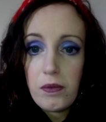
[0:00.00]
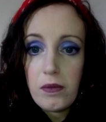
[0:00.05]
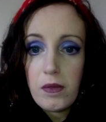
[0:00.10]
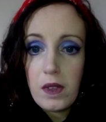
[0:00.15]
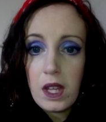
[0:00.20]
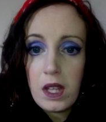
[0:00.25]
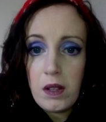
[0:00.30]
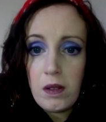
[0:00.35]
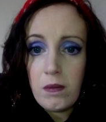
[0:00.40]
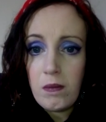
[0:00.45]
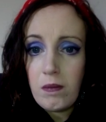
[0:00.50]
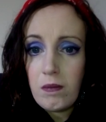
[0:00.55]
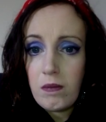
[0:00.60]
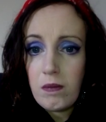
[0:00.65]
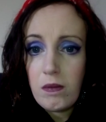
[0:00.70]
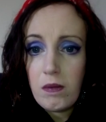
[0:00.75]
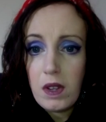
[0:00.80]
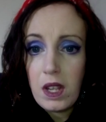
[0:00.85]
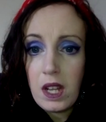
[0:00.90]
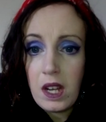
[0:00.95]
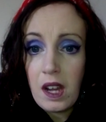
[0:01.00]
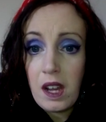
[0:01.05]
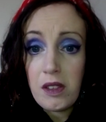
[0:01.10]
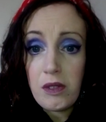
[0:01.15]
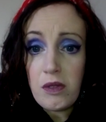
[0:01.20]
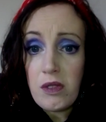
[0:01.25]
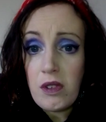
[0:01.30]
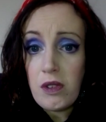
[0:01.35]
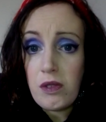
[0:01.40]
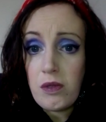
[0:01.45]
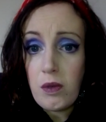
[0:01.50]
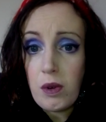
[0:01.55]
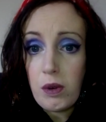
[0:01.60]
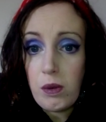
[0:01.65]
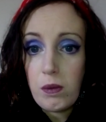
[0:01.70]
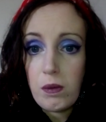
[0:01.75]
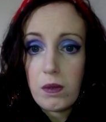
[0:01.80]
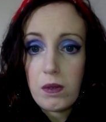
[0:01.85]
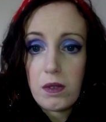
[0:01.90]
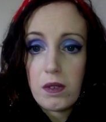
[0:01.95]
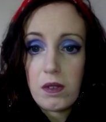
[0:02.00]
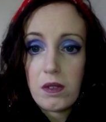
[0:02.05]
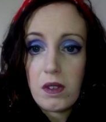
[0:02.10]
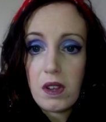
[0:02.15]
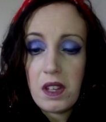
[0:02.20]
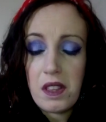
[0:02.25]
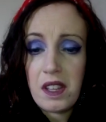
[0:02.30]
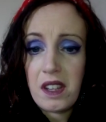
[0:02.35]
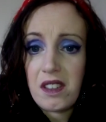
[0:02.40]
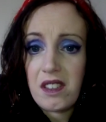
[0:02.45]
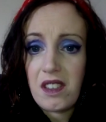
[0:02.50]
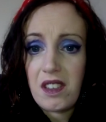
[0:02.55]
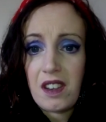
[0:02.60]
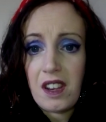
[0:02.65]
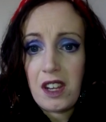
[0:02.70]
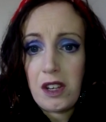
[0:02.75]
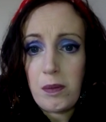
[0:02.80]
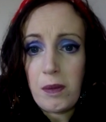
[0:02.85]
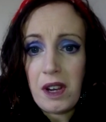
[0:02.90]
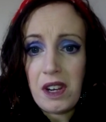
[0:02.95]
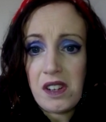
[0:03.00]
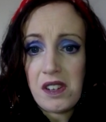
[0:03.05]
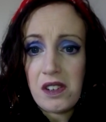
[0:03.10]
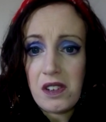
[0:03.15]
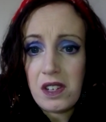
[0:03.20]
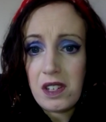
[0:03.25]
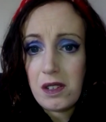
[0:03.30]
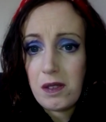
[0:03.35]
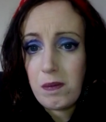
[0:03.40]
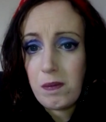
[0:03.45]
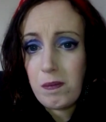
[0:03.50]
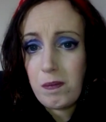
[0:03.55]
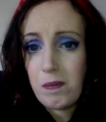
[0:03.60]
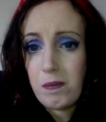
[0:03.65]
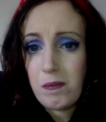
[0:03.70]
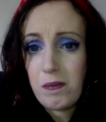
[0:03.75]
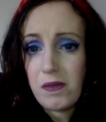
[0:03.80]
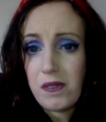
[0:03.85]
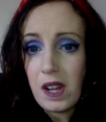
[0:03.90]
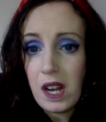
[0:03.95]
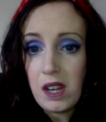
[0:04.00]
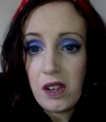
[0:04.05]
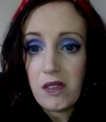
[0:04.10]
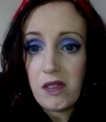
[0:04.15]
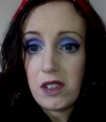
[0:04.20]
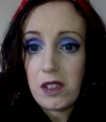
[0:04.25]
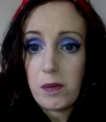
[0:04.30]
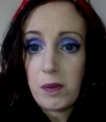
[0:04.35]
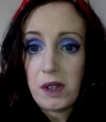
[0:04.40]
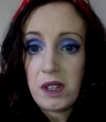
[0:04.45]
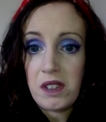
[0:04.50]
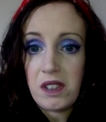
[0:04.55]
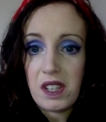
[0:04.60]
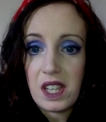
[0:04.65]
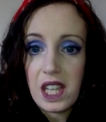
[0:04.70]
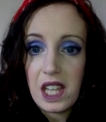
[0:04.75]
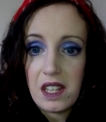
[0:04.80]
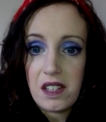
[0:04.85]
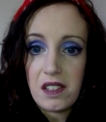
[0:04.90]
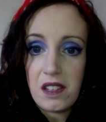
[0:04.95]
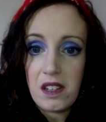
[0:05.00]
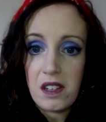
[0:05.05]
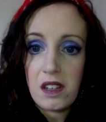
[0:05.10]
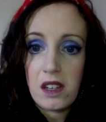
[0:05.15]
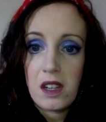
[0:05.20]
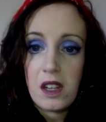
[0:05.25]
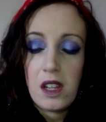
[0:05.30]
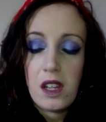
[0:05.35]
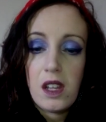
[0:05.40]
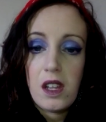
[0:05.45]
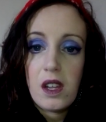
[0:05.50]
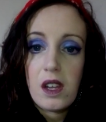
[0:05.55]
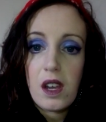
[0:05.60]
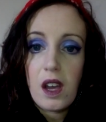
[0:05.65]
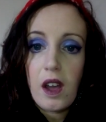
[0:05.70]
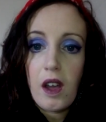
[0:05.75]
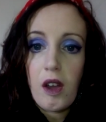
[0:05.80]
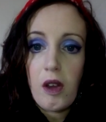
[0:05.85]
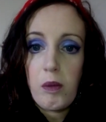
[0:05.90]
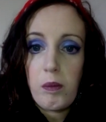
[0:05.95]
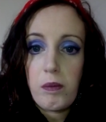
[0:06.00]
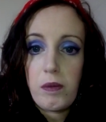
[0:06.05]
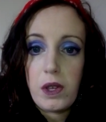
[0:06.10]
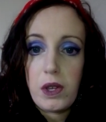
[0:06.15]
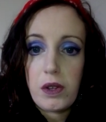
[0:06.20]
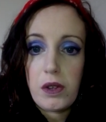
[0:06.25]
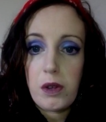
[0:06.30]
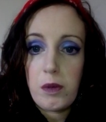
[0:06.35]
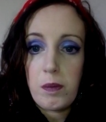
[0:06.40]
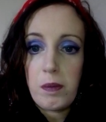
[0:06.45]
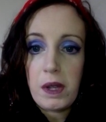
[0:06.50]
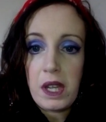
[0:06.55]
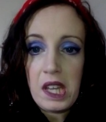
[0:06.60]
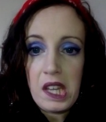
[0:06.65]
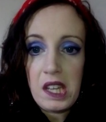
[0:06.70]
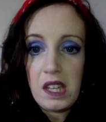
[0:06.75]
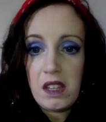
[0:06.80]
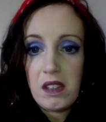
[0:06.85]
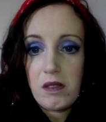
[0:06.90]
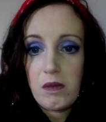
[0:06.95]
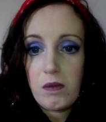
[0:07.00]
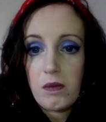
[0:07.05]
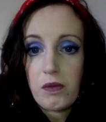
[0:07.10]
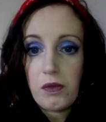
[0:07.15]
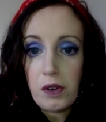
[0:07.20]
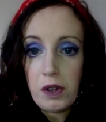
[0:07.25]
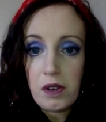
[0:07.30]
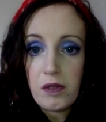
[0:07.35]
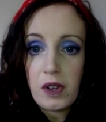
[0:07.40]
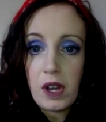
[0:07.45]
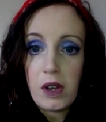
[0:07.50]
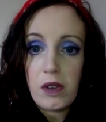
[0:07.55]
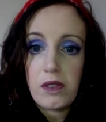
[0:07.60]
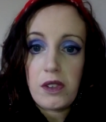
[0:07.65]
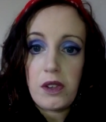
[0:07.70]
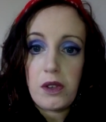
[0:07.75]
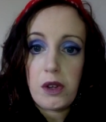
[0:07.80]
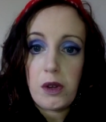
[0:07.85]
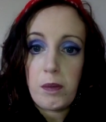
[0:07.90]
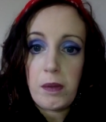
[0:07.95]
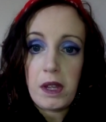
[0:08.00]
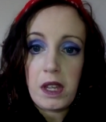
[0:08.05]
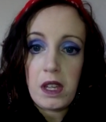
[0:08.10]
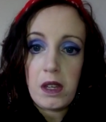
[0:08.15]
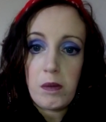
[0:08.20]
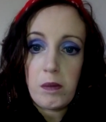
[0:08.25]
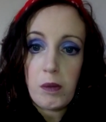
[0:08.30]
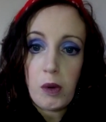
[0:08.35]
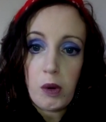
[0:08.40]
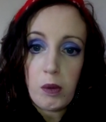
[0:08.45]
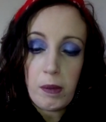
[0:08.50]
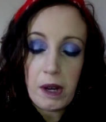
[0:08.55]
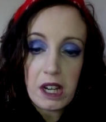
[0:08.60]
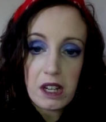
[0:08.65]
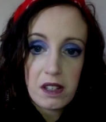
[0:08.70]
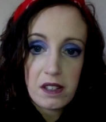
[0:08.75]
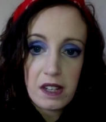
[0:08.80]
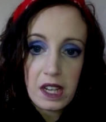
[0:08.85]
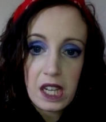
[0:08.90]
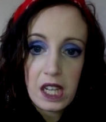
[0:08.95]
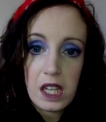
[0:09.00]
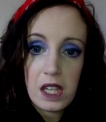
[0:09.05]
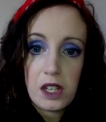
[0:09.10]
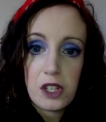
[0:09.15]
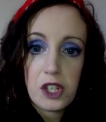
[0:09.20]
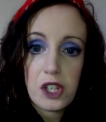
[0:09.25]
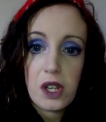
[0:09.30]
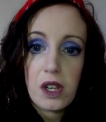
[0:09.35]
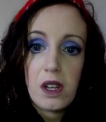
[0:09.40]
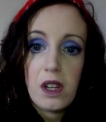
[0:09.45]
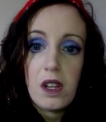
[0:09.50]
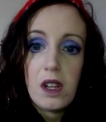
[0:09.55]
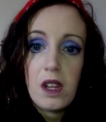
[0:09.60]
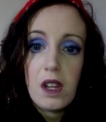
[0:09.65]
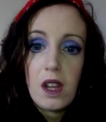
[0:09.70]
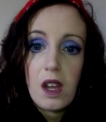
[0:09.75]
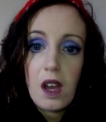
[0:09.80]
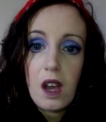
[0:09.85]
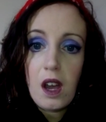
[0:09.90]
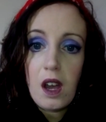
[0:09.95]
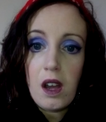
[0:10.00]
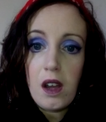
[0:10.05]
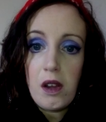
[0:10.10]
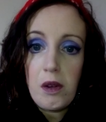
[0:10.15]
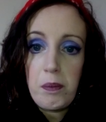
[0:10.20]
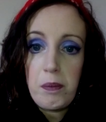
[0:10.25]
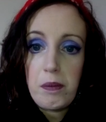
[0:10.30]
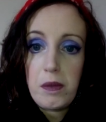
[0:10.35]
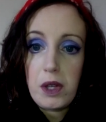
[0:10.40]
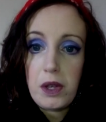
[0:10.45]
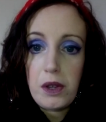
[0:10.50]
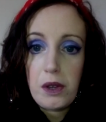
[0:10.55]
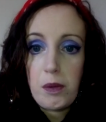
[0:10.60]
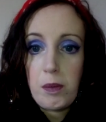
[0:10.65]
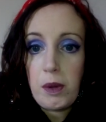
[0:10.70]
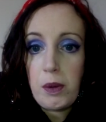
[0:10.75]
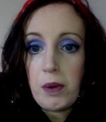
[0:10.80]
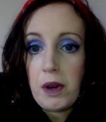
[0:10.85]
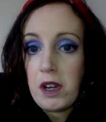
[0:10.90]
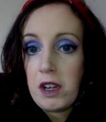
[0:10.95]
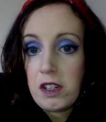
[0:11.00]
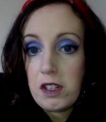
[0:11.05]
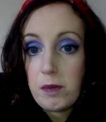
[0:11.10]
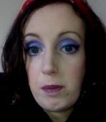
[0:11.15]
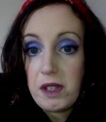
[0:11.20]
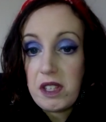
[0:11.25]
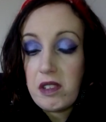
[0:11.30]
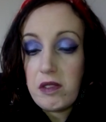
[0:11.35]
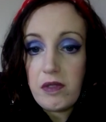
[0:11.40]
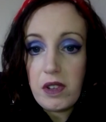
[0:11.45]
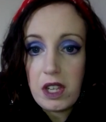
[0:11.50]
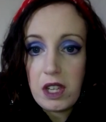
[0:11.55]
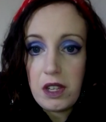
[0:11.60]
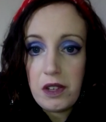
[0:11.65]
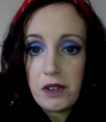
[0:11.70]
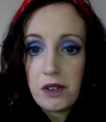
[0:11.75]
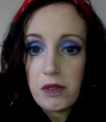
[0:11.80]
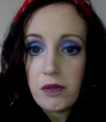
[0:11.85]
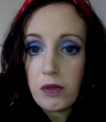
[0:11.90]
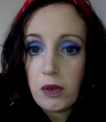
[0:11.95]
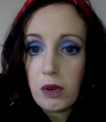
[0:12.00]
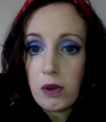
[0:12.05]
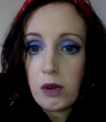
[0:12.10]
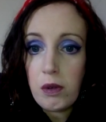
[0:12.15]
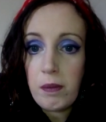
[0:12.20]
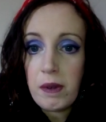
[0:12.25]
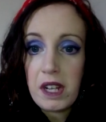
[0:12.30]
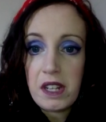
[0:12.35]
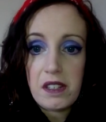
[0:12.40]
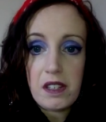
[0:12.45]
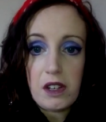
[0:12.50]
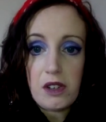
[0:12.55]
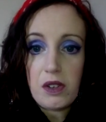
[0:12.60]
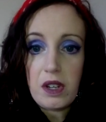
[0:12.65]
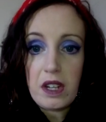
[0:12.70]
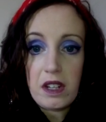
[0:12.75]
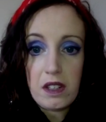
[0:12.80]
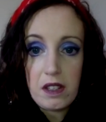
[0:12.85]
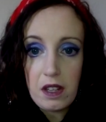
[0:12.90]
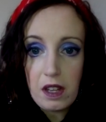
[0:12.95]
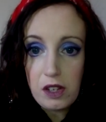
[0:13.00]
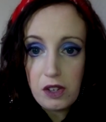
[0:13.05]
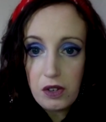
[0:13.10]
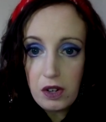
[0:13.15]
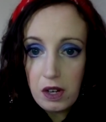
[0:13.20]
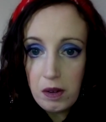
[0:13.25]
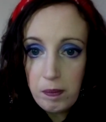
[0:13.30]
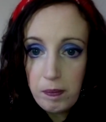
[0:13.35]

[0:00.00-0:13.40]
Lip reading: in either of those roles. I think as a stage manager it's fairly obvious, but as a kitten, you could be front of house, you could be more backstage, you could be wearing a specific uniform, etc, etc.